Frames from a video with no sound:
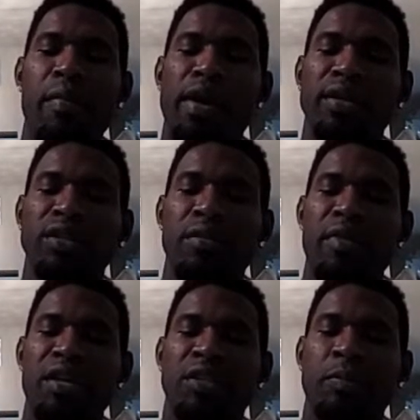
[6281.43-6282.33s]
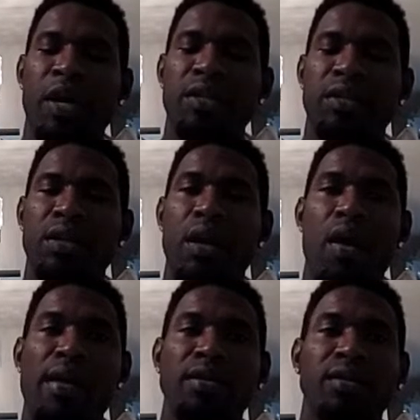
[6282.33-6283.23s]
Yeah, man, big
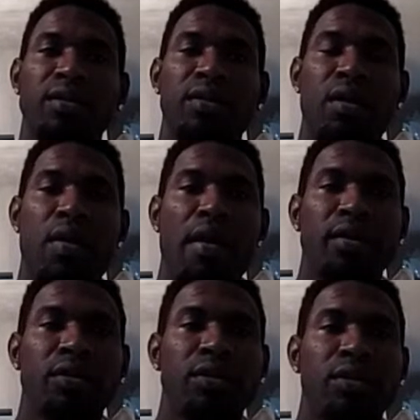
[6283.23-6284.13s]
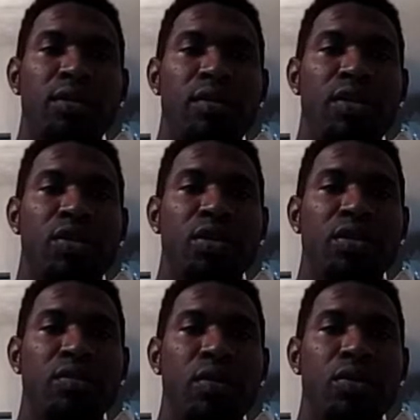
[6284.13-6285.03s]
sponsor.
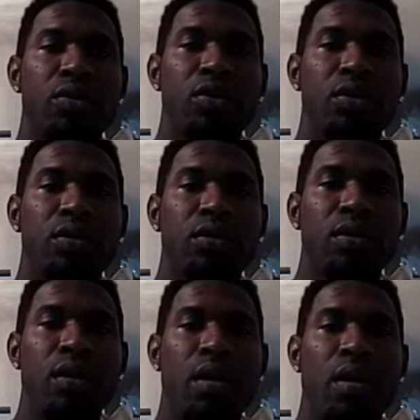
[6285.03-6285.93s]
Richard's Roots.